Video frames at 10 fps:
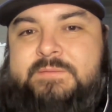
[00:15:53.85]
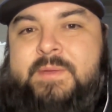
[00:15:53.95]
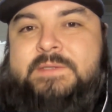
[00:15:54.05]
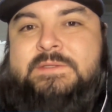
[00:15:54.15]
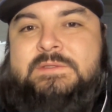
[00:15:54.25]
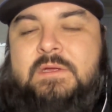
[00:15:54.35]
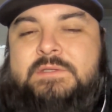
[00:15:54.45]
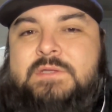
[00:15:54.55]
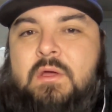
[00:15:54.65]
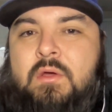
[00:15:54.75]
places on
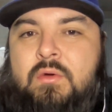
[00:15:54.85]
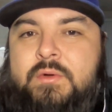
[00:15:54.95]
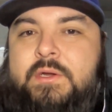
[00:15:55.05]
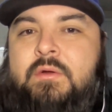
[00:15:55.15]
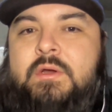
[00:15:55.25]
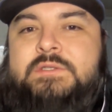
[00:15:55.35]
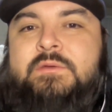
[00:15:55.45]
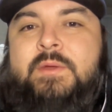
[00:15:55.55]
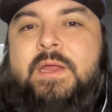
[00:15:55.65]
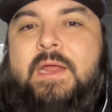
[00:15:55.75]
his own in order
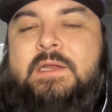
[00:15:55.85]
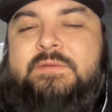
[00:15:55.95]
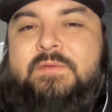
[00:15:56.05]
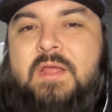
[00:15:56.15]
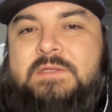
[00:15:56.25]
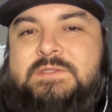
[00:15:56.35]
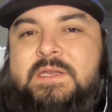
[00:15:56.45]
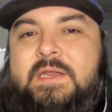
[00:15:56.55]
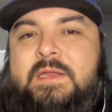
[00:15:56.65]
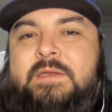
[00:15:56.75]
to regain his
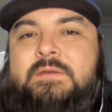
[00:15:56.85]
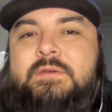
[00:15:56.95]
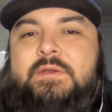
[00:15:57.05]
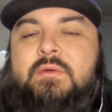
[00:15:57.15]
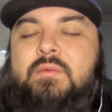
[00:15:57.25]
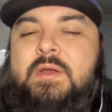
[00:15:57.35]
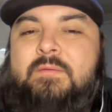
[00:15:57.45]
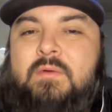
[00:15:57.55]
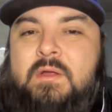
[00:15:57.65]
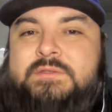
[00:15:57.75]
velocity and,
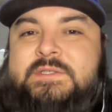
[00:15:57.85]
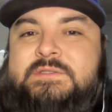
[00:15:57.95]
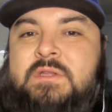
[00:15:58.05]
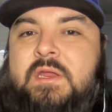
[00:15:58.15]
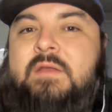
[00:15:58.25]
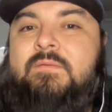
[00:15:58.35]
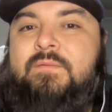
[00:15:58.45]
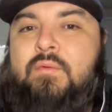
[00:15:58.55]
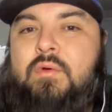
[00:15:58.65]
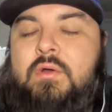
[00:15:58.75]
whatever else he's looking
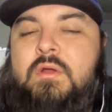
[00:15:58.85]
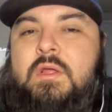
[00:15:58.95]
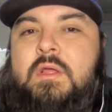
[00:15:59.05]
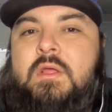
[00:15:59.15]
for